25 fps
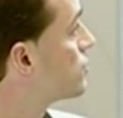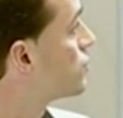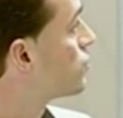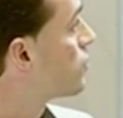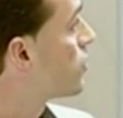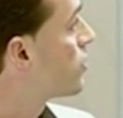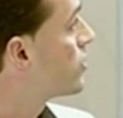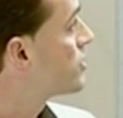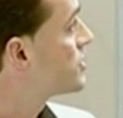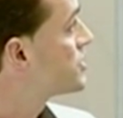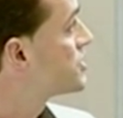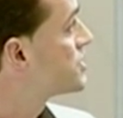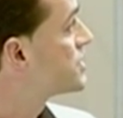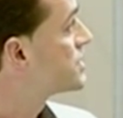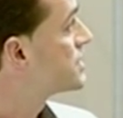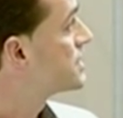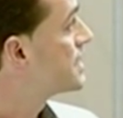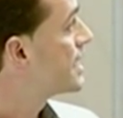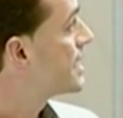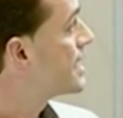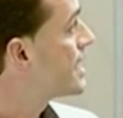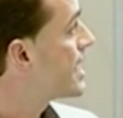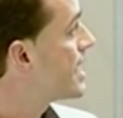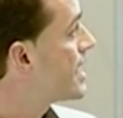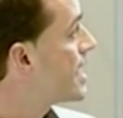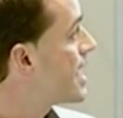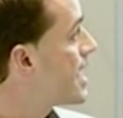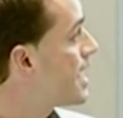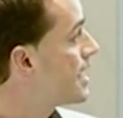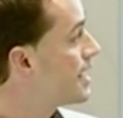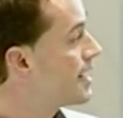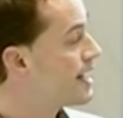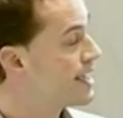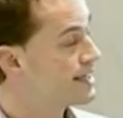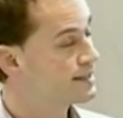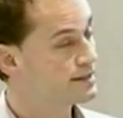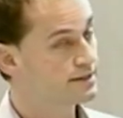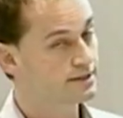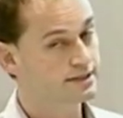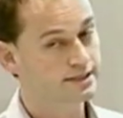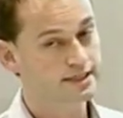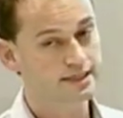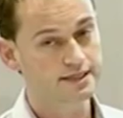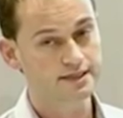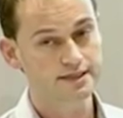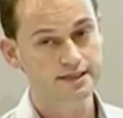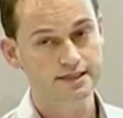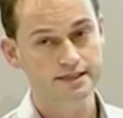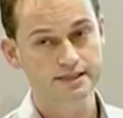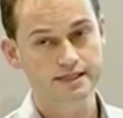words that I highlighted
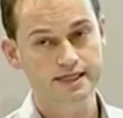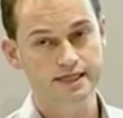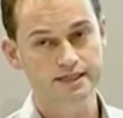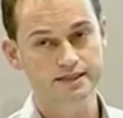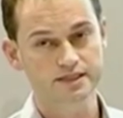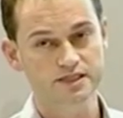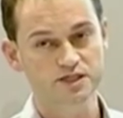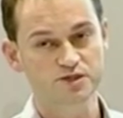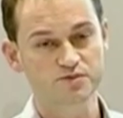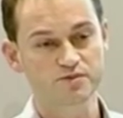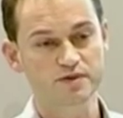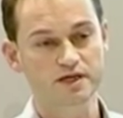in this sentence,